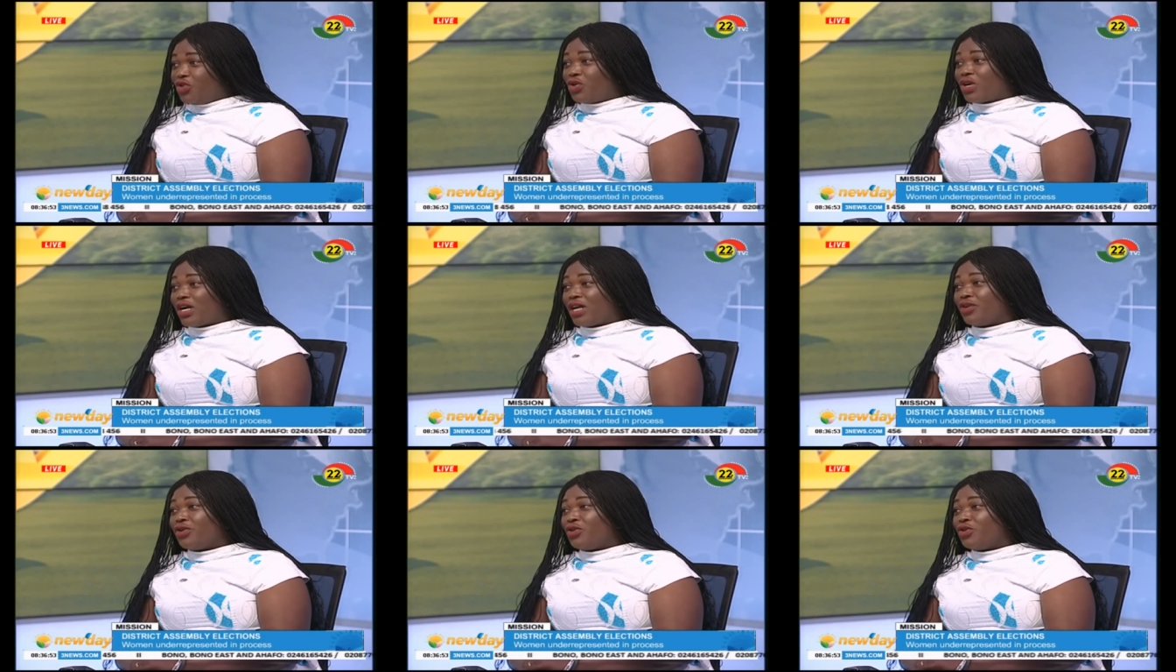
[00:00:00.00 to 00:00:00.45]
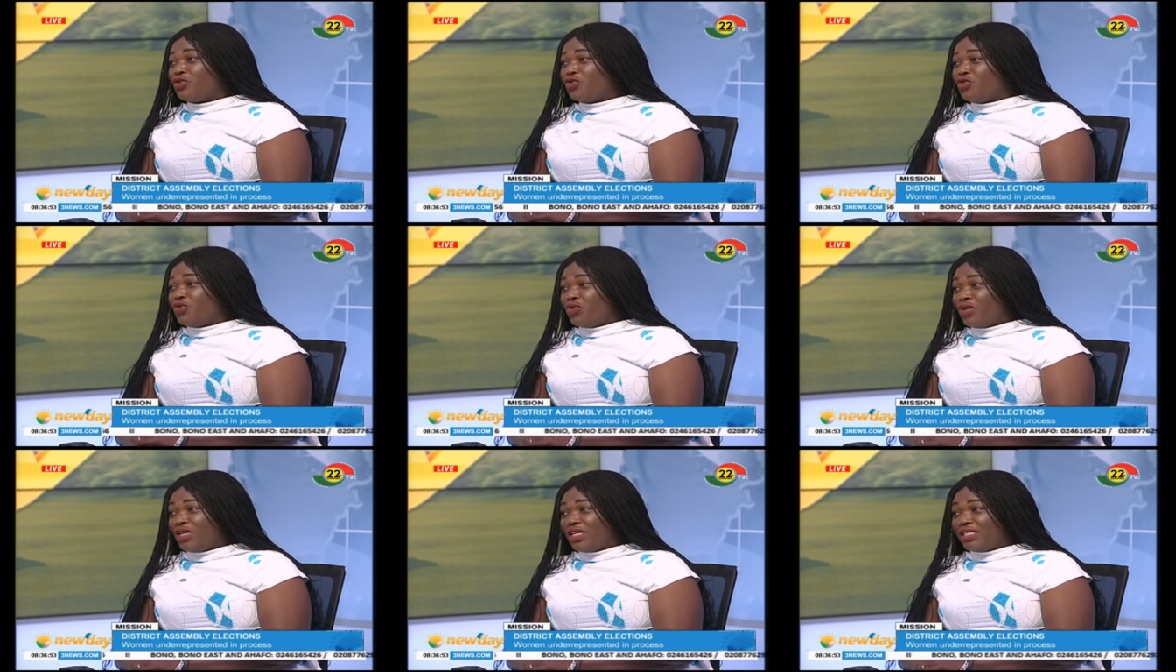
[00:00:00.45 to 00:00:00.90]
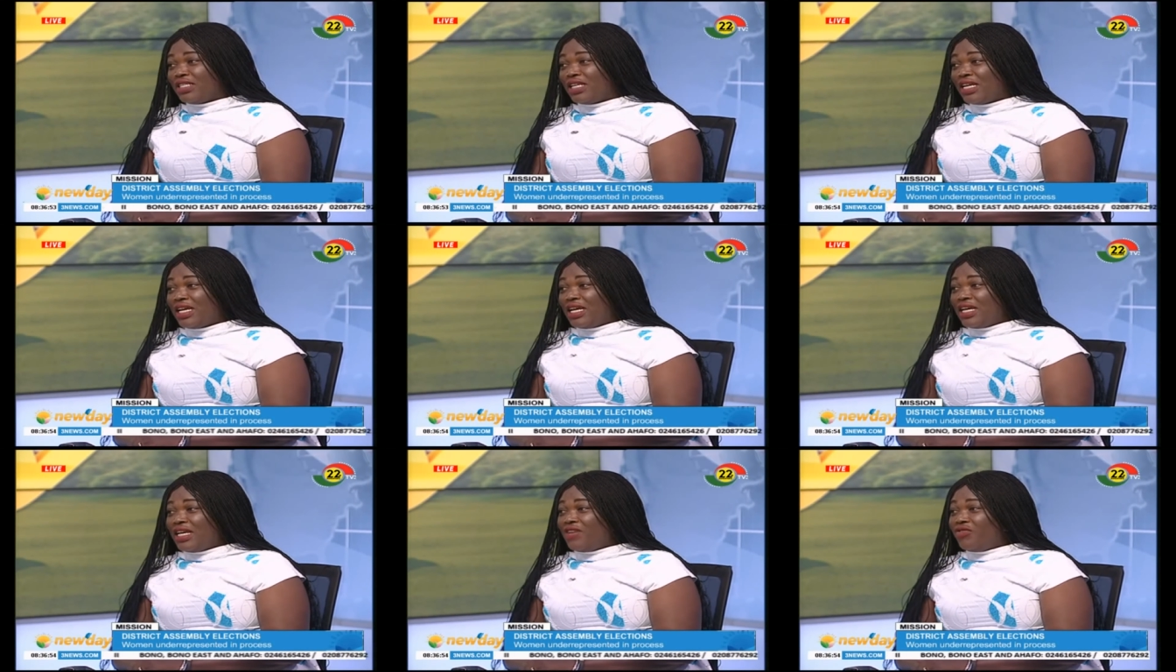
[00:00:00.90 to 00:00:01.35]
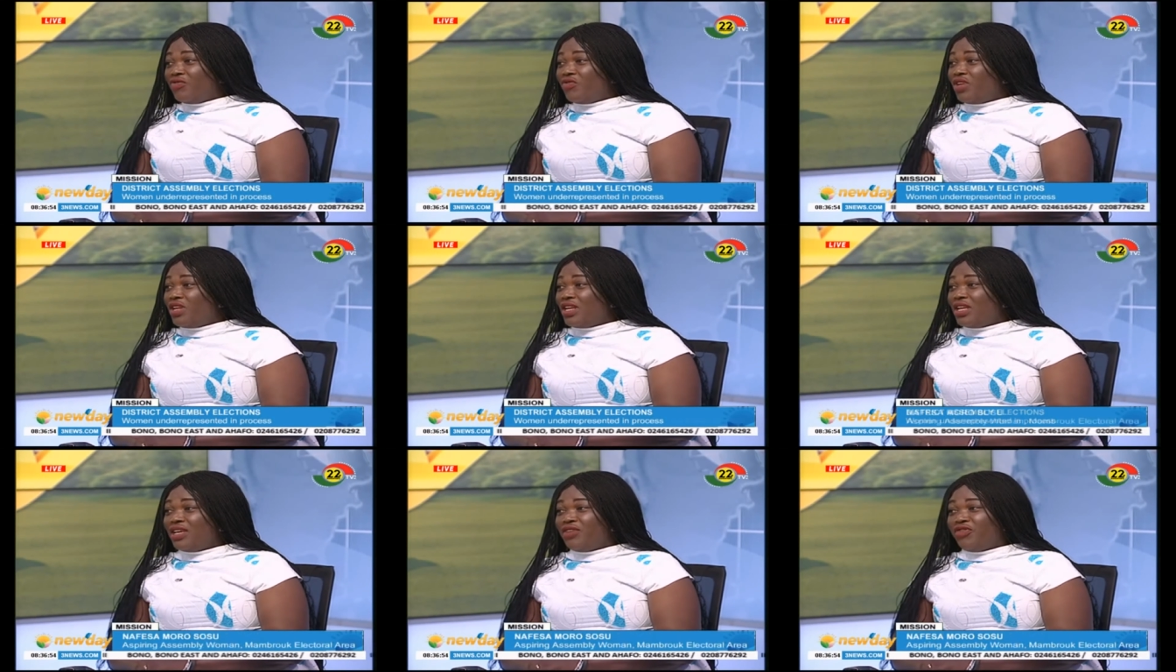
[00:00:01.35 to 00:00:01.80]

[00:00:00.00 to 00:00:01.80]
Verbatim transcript: you cannot do it even